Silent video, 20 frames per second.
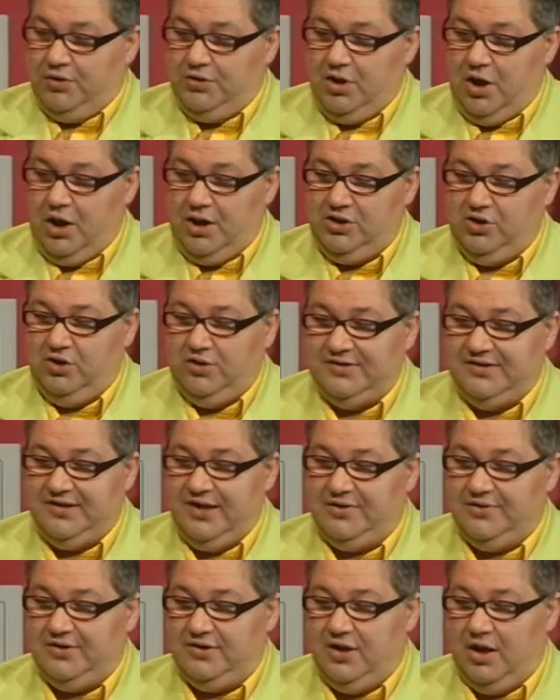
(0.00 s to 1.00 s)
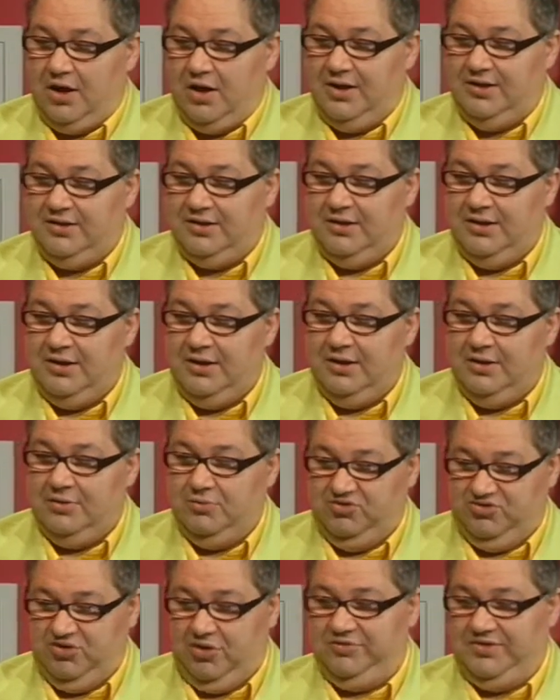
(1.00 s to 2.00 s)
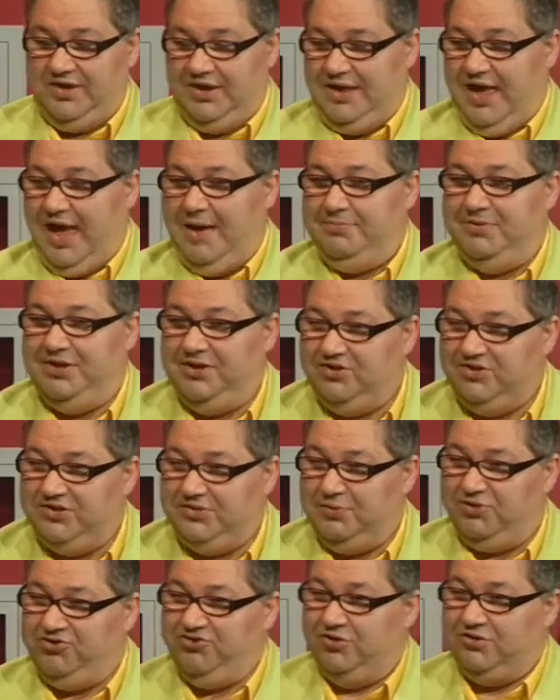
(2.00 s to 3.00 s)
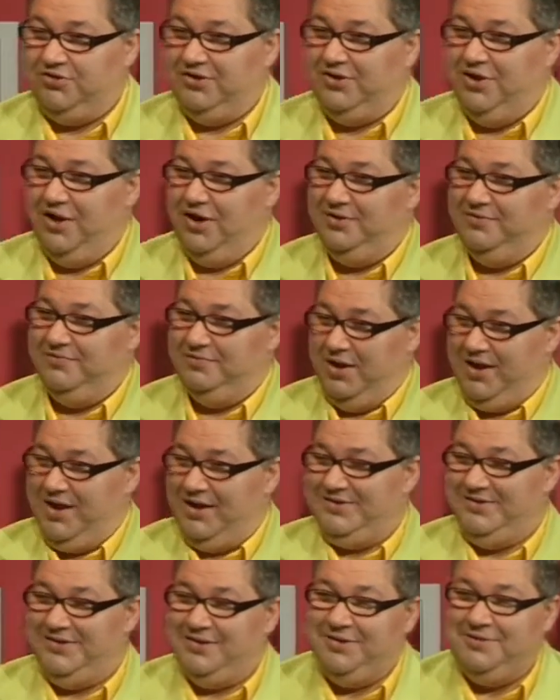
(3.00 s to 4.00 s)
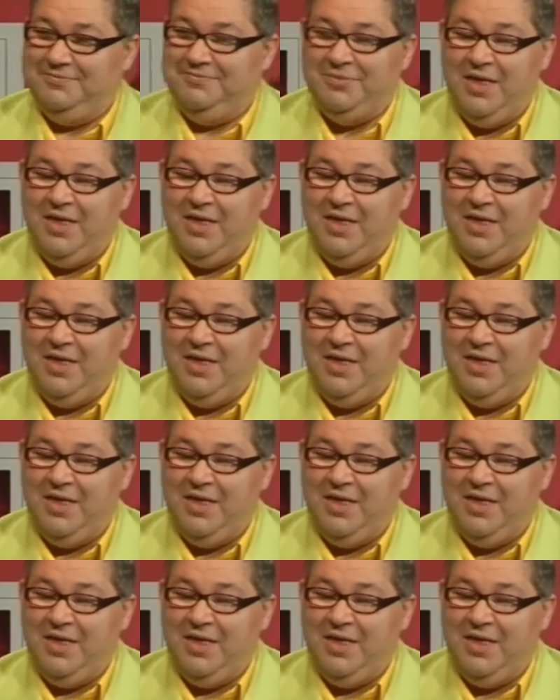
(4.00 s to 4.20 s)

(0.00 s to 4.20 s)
on Nine News the other night, which I was only happening to switch on to Nine by accident,